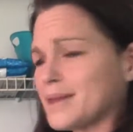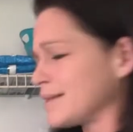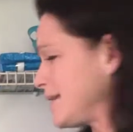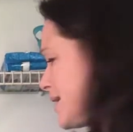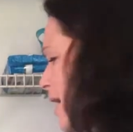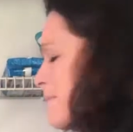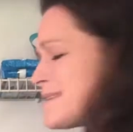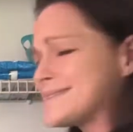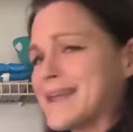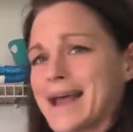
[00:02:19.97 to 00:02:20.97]
the
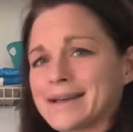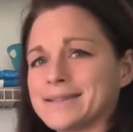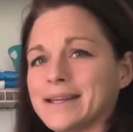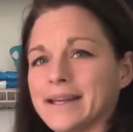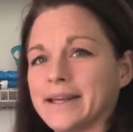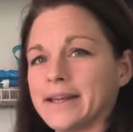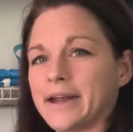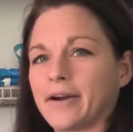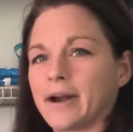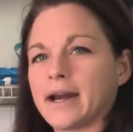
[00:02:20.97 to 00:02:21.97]
gummy snacks sitting in
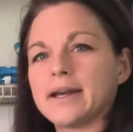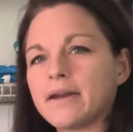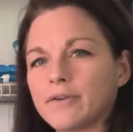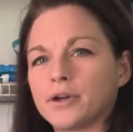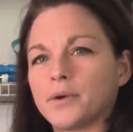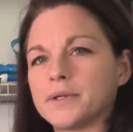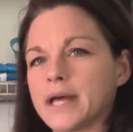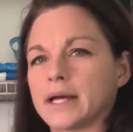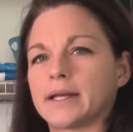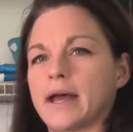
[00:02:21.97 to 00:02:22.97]
here, and I never knew
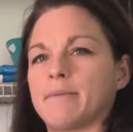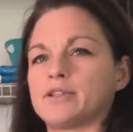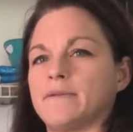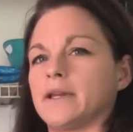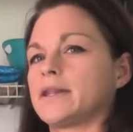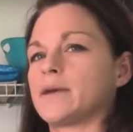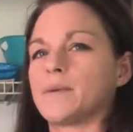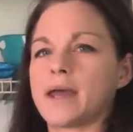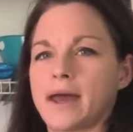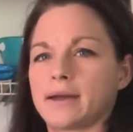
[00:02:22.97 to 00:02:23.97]
exactly how much of anything
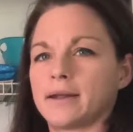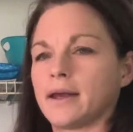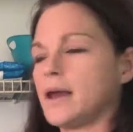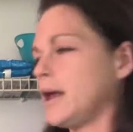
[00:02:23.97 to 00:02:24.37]
we had.